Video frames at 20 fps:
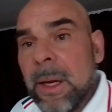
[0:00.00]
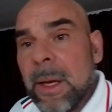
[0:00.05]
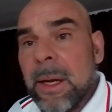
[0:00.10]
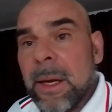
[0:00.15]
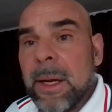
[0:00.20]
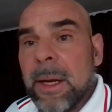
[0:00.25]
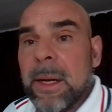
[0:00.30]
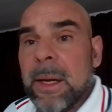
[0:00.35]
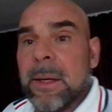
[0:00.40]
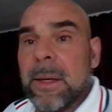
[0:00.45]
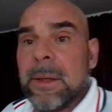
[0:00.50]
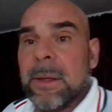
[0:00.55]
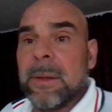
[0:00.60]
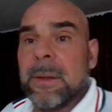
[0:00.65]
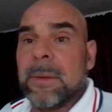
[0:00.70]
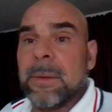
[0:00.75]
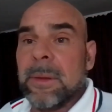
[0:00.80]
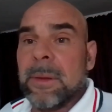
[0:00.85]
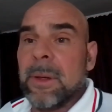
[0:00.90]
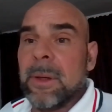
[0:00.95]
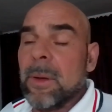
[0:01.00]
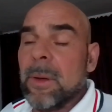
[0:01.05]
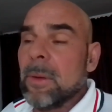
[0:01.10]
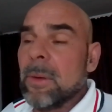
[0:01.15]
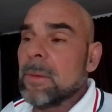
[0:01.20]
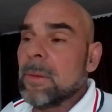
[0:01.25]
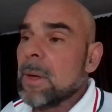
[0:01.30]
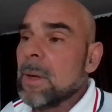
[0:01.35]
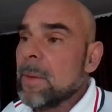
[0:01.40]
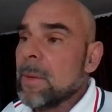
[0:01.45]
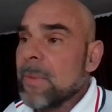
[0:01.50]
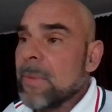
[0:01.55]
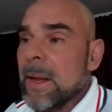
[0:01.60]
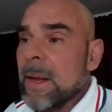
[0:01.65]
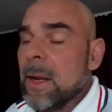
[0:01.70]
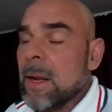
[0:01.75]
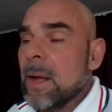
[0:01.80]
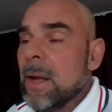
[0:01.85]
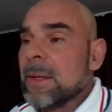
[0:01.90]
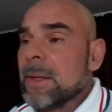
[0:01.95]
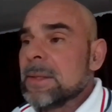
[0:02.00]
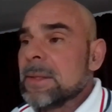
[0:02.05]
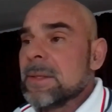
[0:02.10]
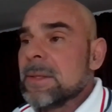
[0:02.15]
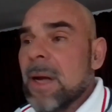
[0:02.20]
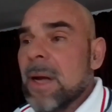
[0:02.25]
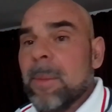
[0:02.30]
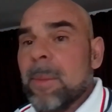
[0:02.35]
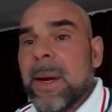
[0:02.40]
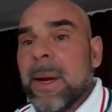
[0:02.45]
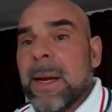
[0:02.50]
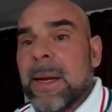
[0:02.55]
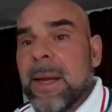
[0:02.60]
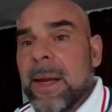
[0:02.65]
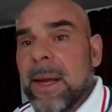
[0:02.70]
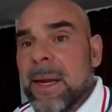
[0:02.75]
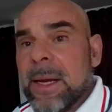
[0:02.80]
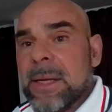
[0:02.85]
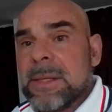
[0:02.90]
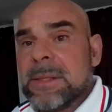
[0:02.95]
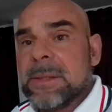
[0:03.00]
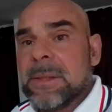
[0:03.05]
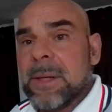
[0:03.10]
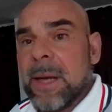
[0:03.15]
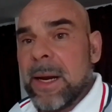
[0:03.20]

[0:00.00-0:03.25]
And, thank God that's not my case.